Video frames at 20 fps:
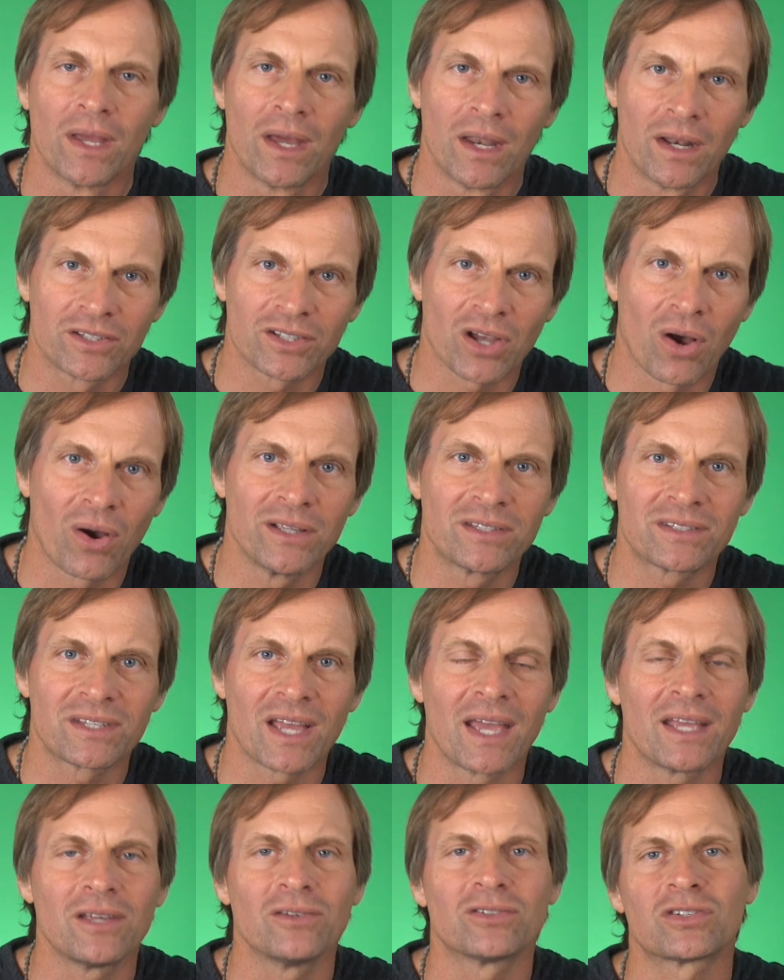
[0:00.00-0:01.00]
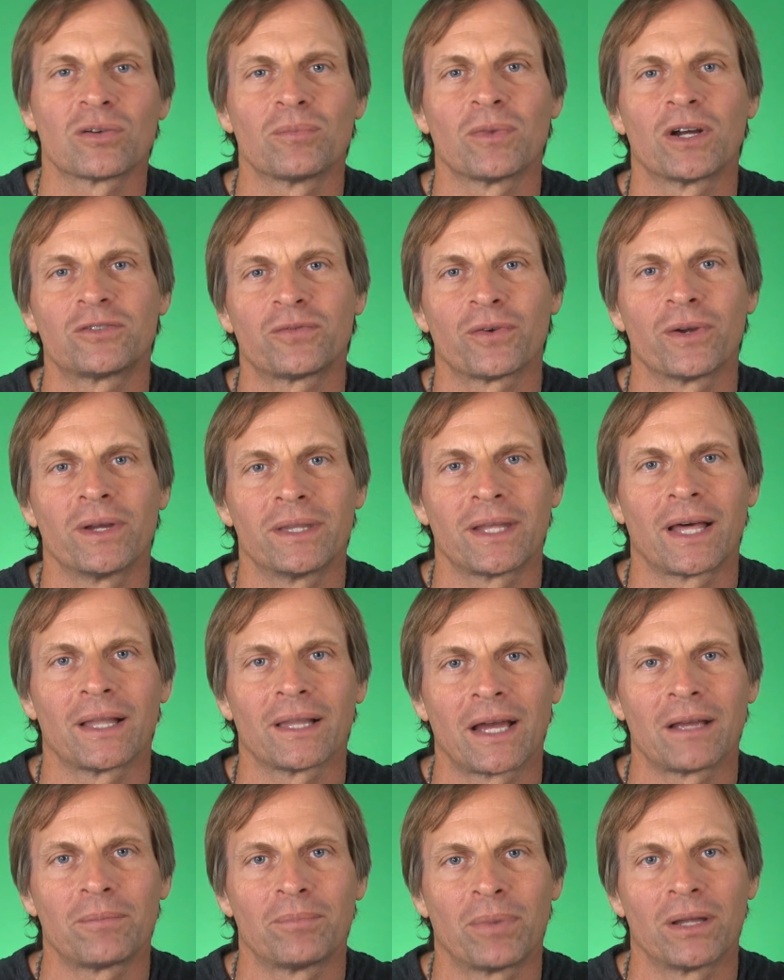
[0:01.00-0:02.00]
And as always, thank you so much for hitting that
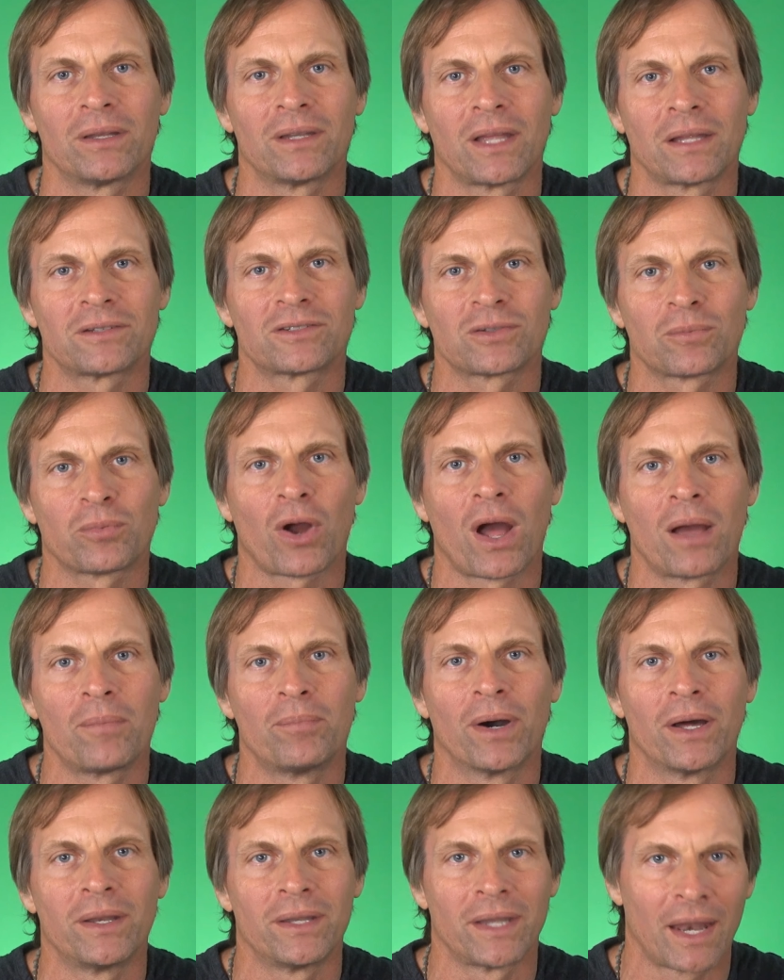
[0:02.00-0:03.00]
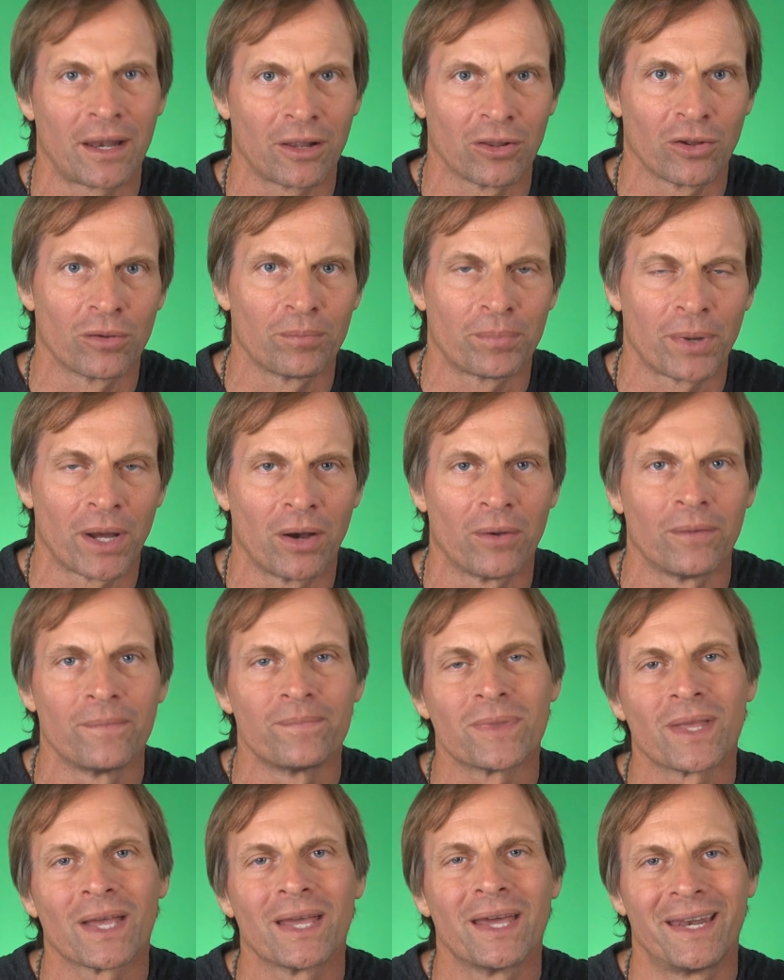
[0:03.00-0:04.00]
like button, that subscribe button, that alert bell.
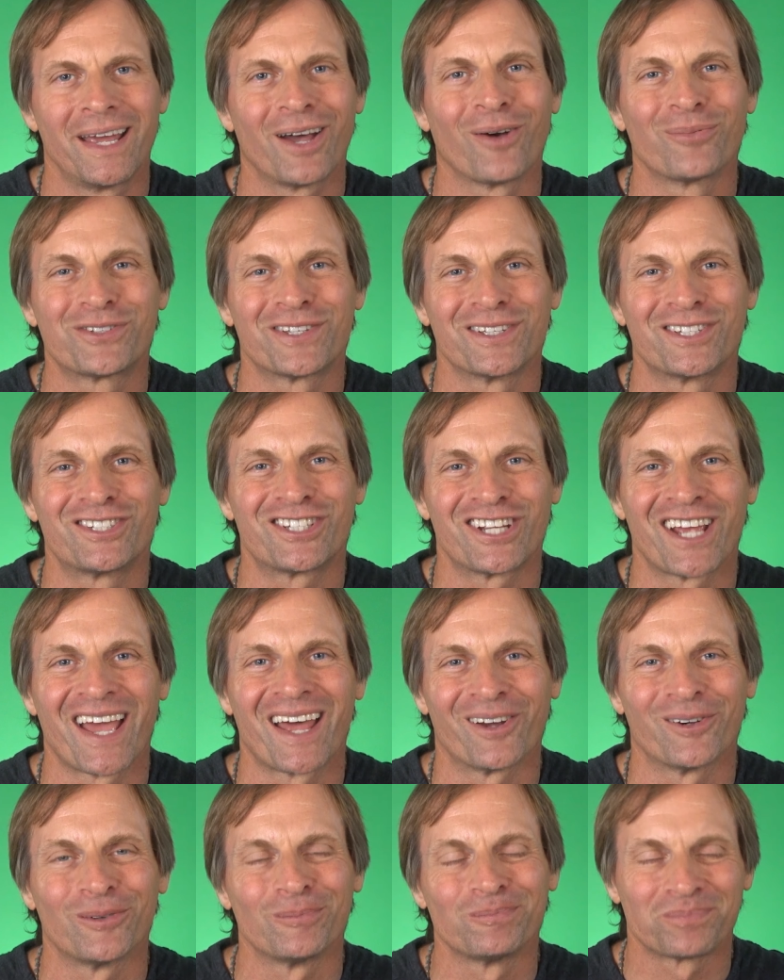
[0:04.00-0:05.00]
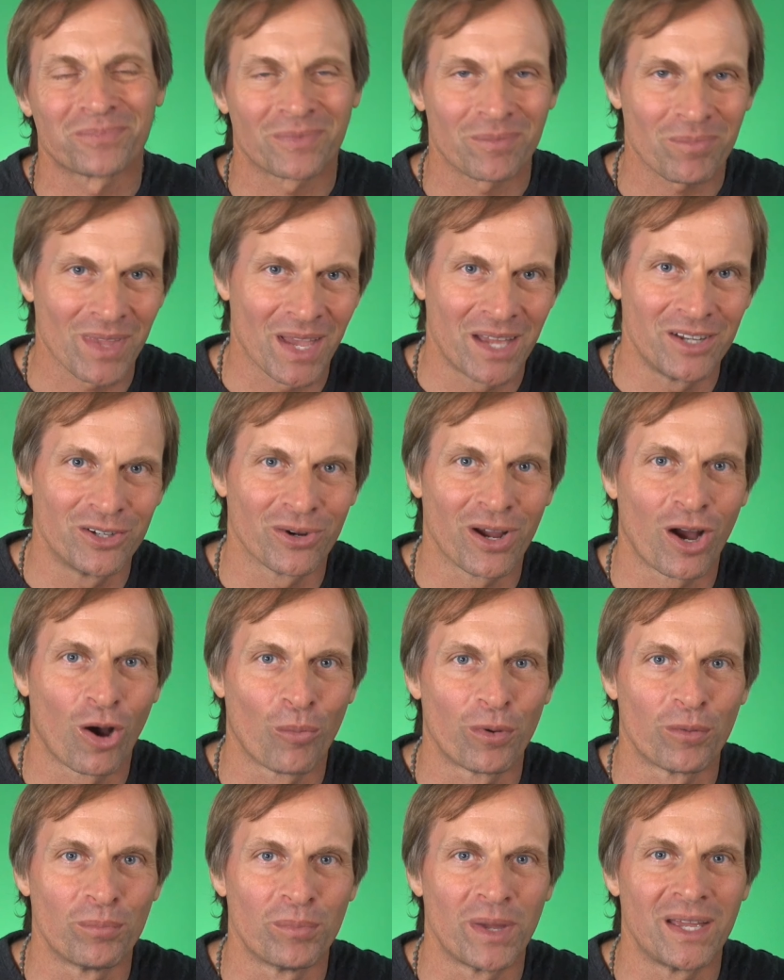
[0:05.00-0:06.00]
It helps this channel, and you're
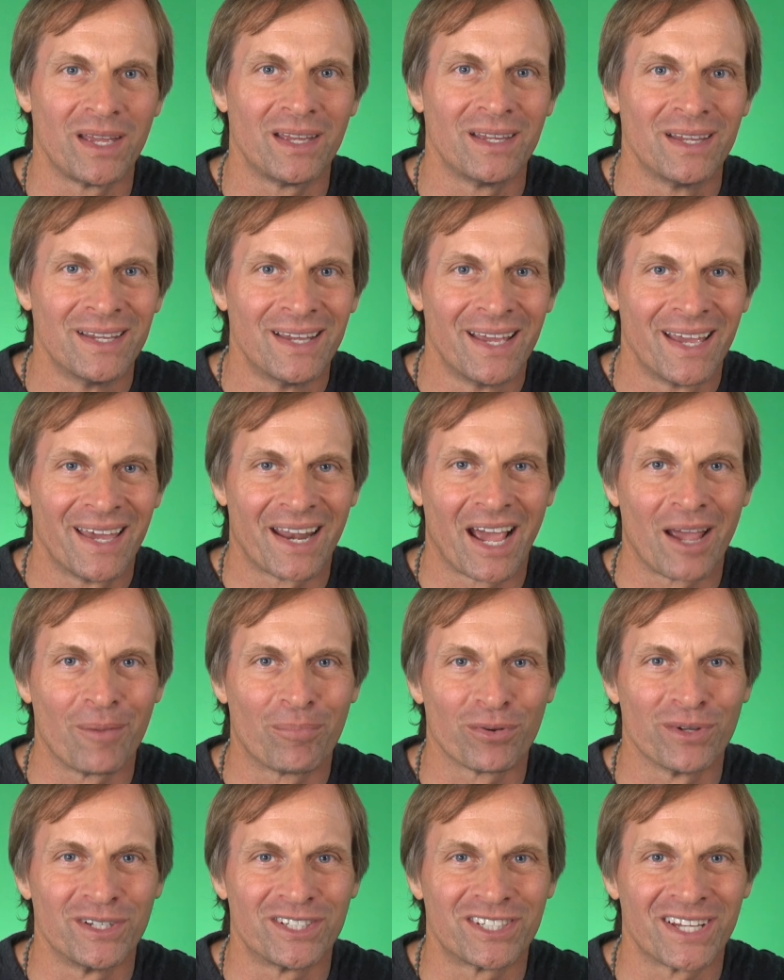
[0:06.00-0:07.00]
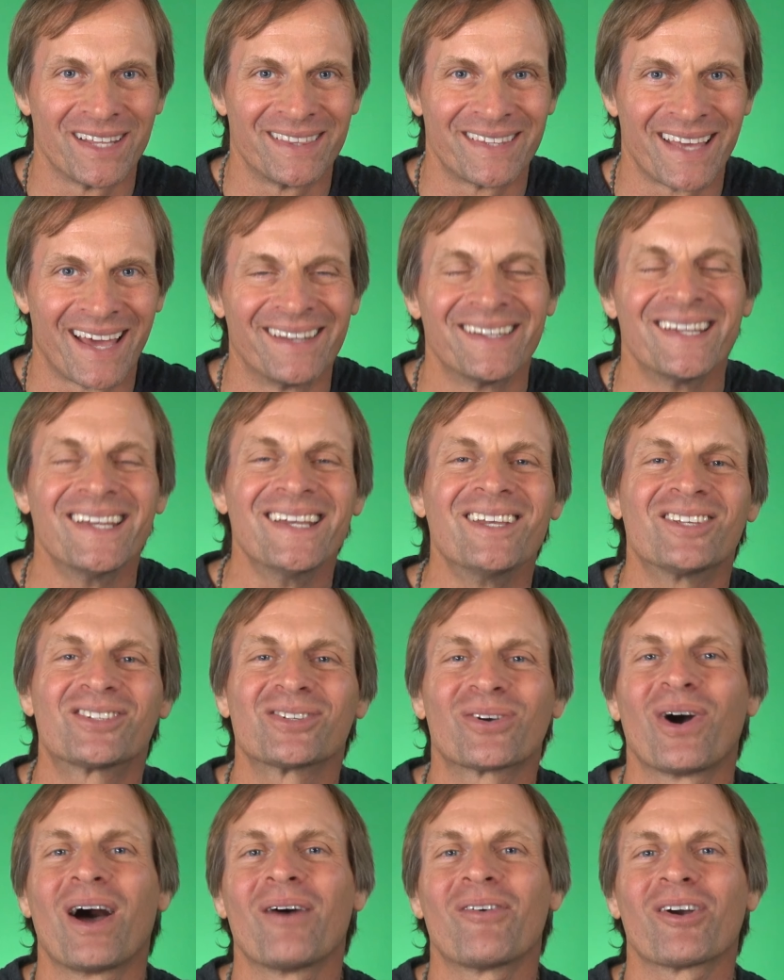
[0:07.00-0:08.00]
helping me, and I appreciate that. So
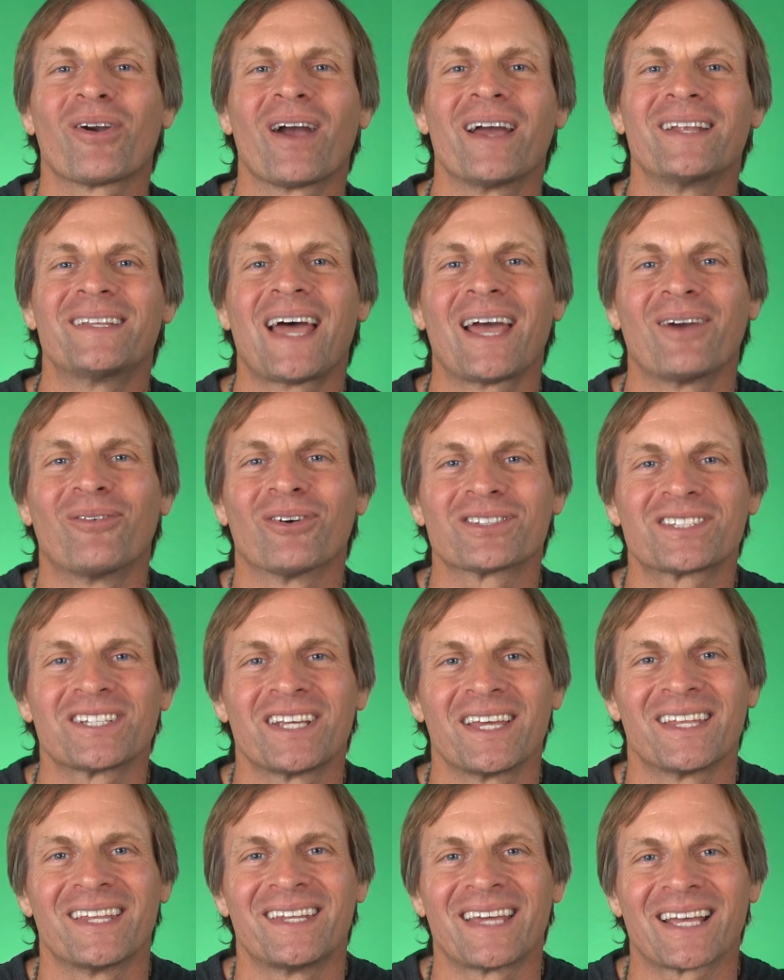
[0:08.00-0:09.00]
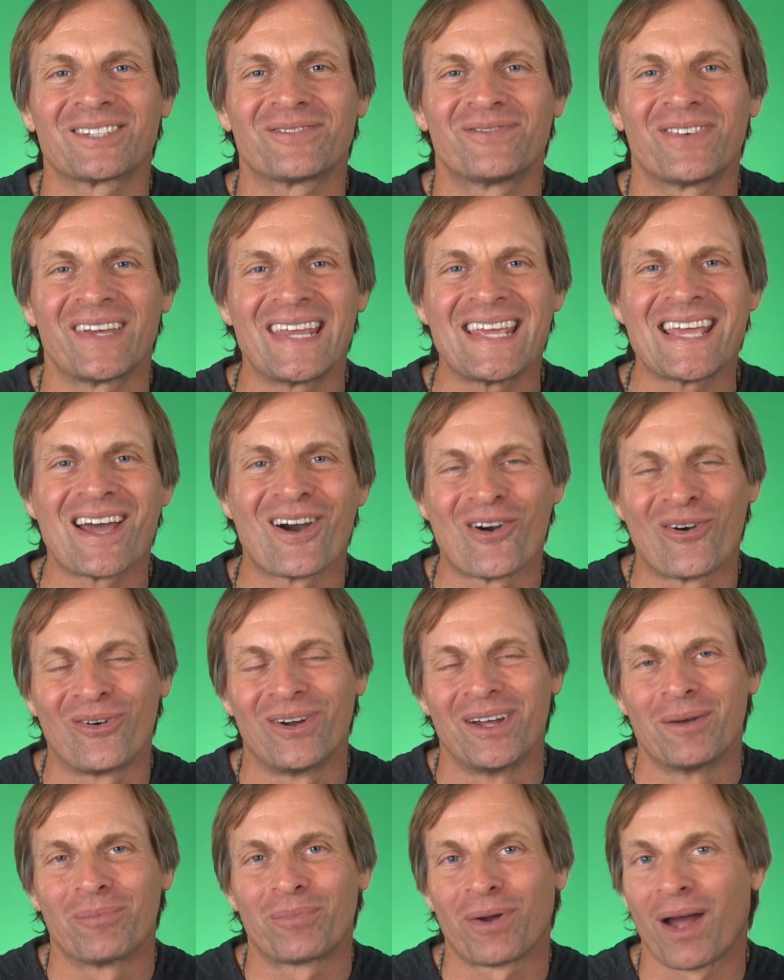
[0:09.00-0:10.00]
go have a great day. We'll see you in the next video,
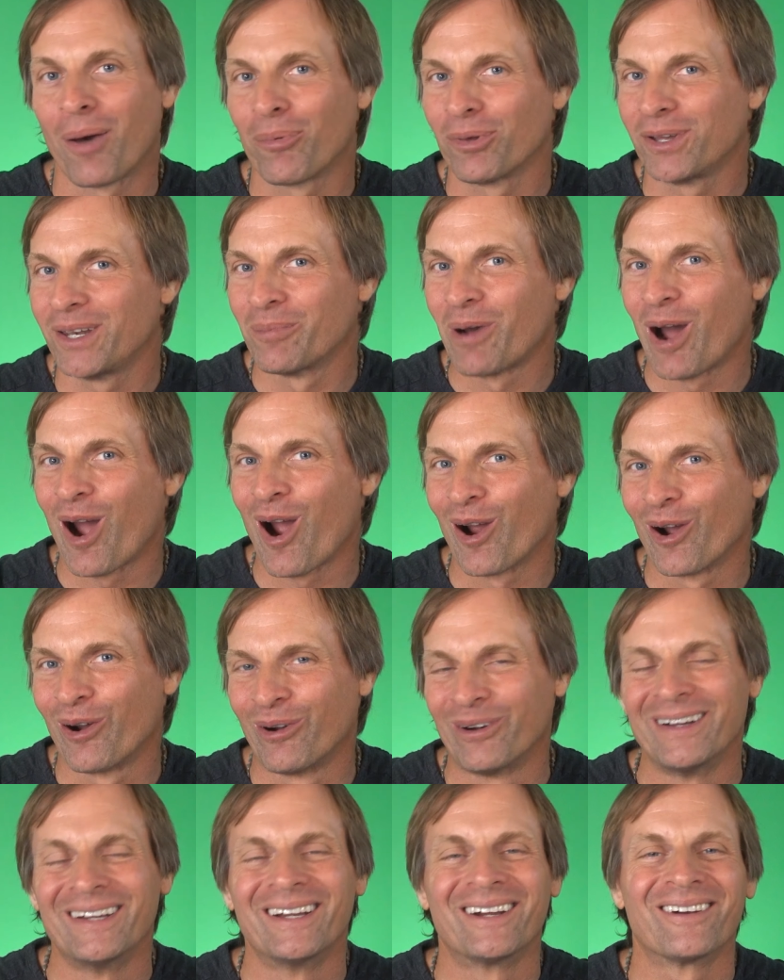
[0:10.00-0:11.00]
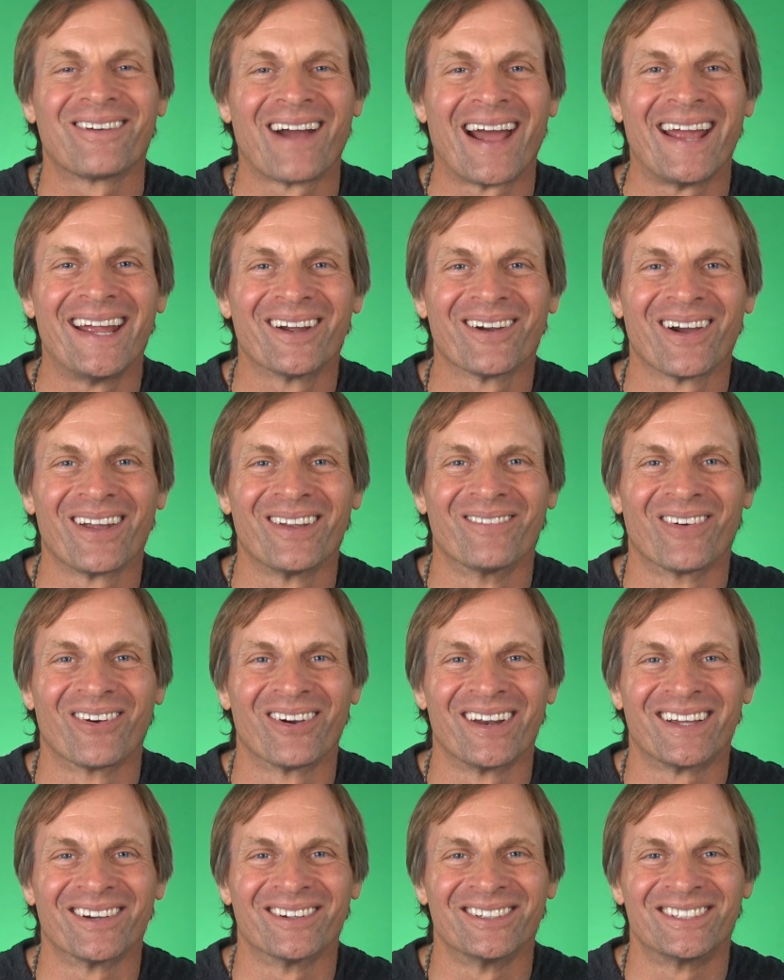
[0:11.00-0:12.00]
probably tomorrow, right here on the
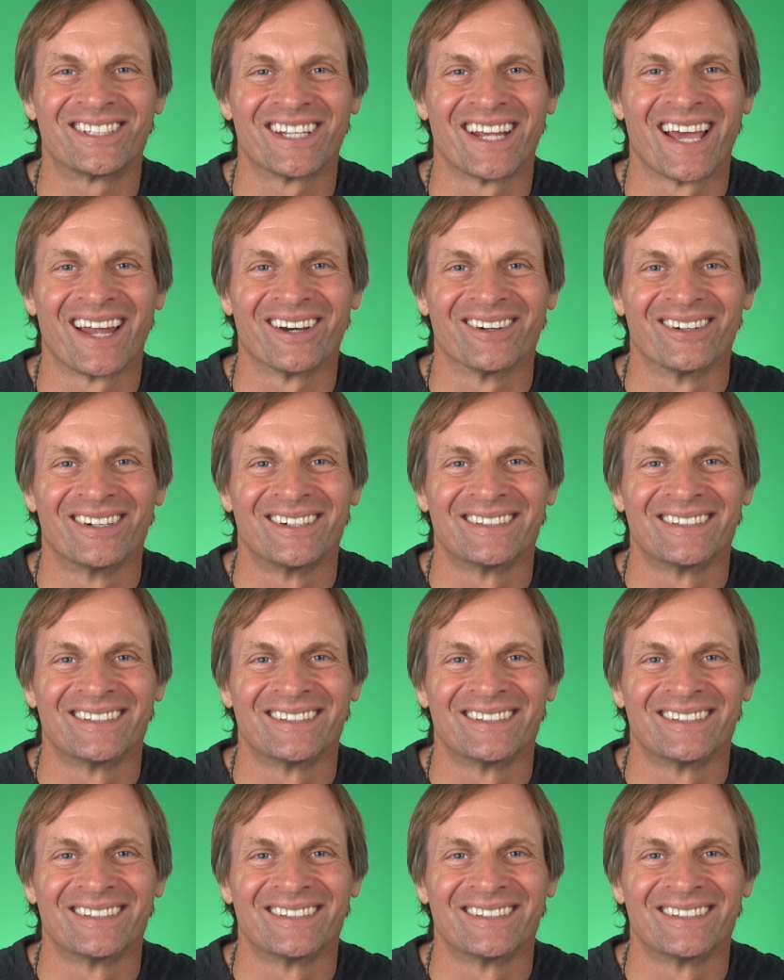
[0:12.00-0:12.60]
Morning Coach channel.